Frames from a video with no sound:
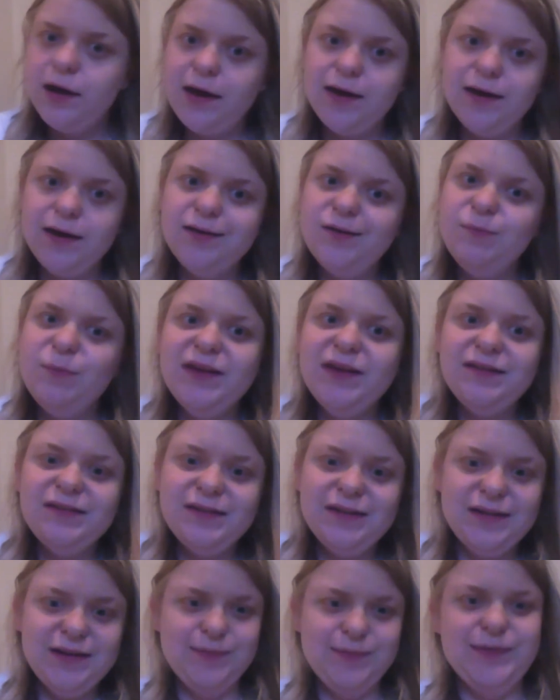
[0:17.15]
and
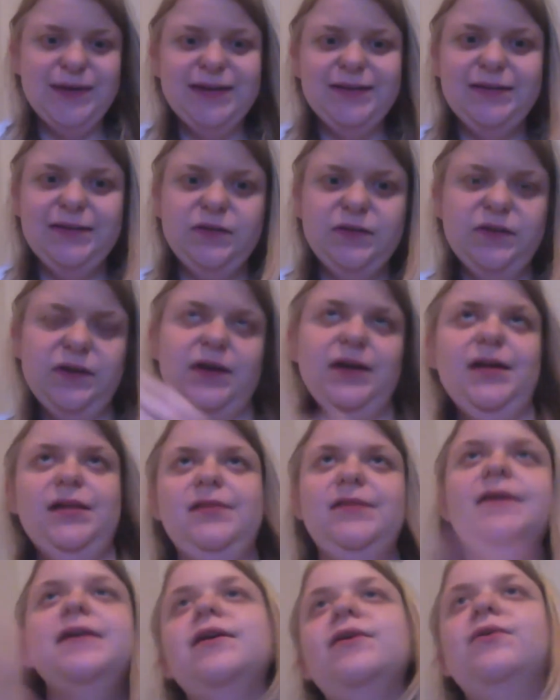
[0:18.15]
basically means you're
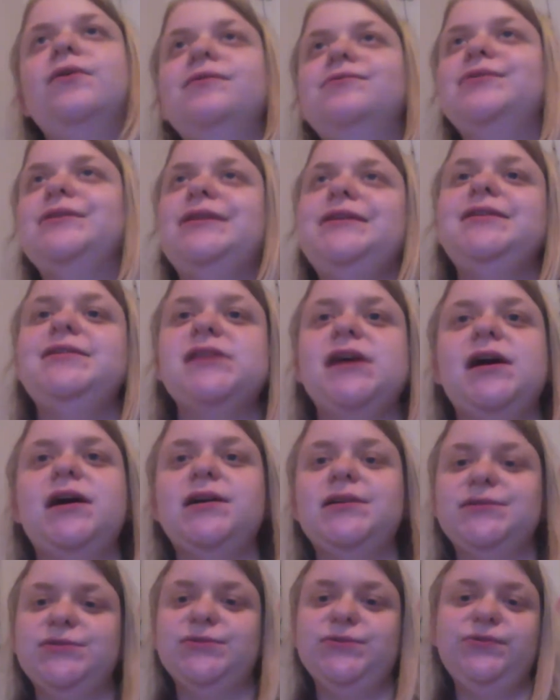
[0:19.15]
taking the equivalent
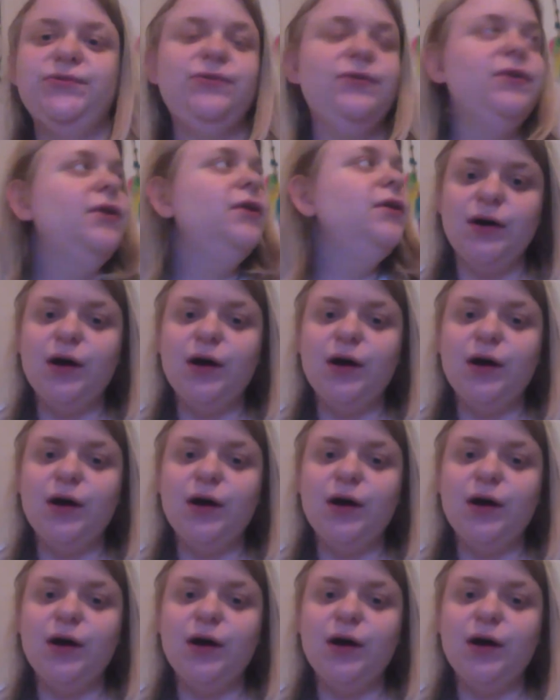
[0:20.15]
of